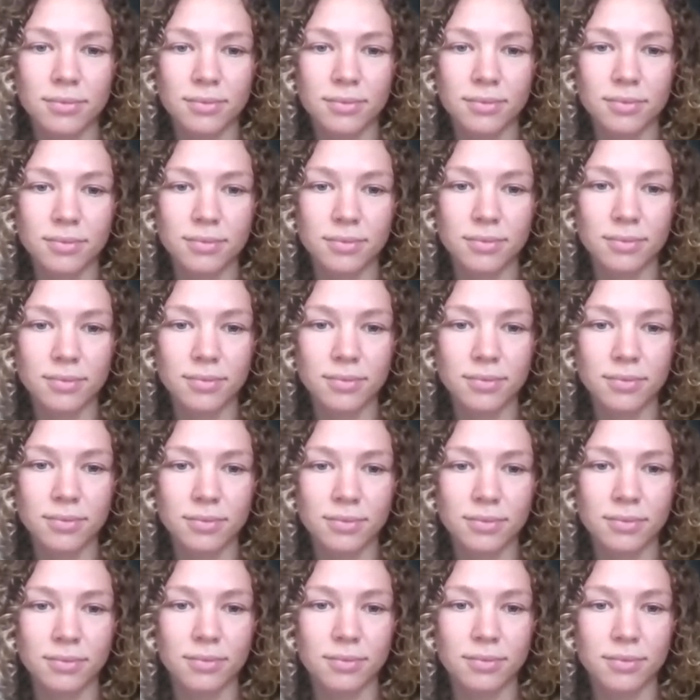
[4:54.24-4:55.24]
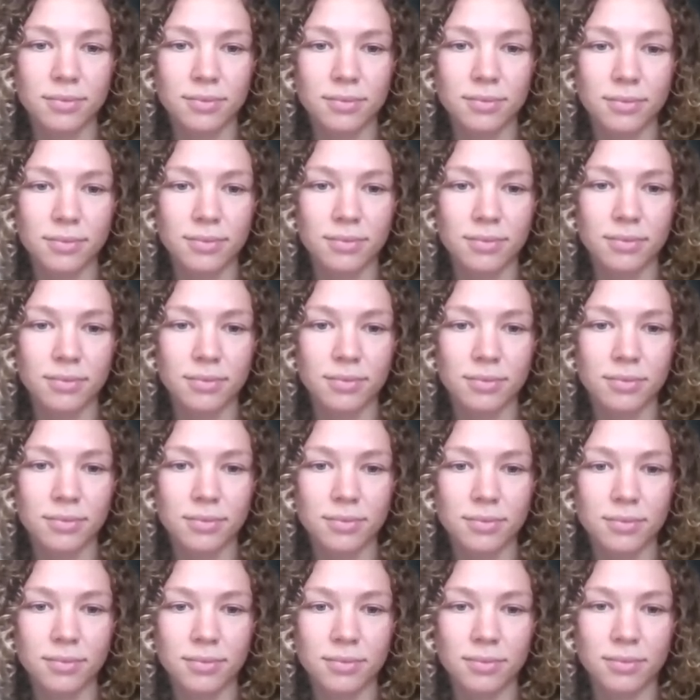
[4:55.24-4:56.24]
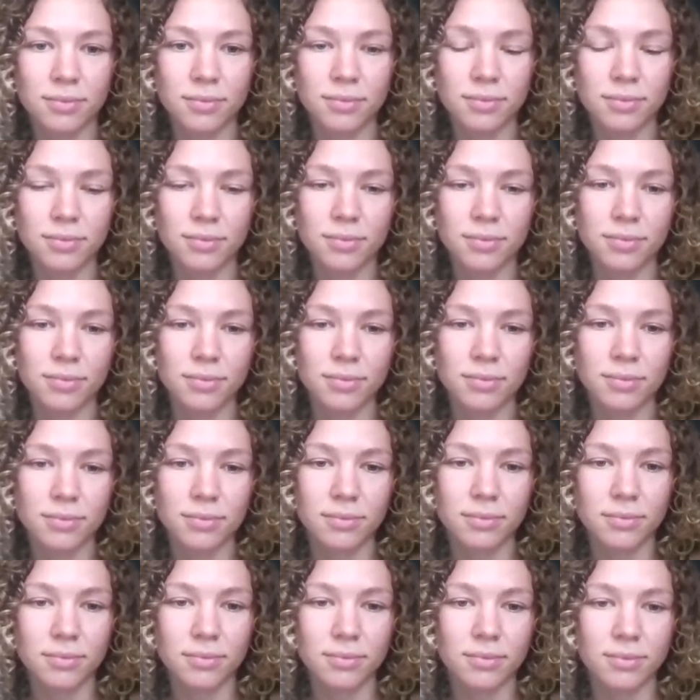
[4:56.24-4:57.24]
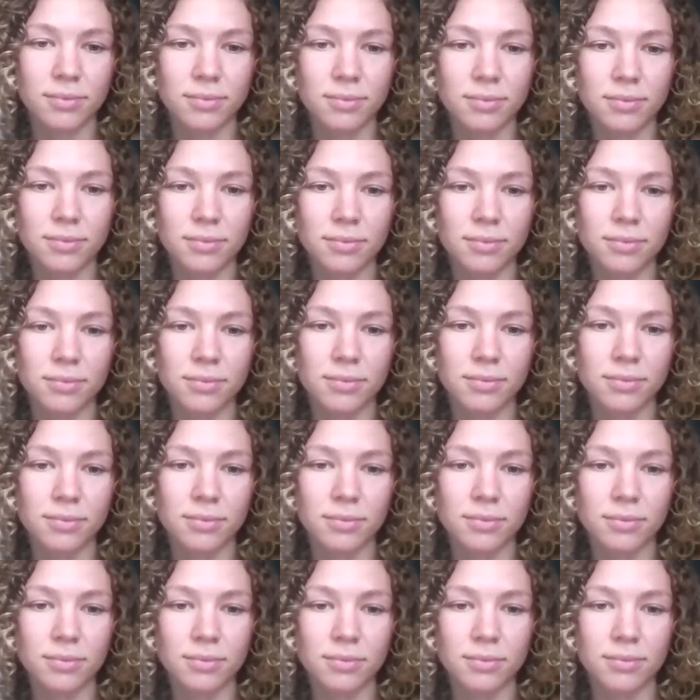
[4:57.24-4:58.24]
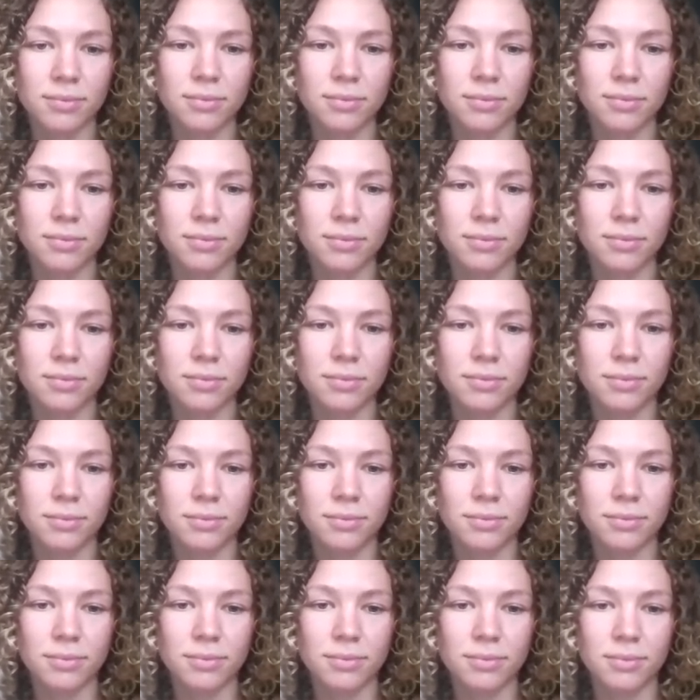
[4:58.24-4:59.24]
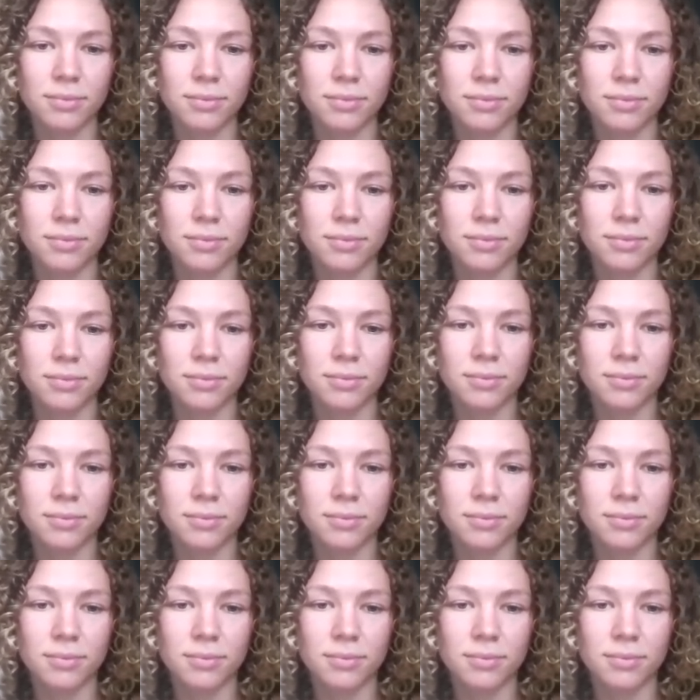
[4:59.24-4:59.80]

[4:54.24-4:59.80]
No words are spoken by the person on screen.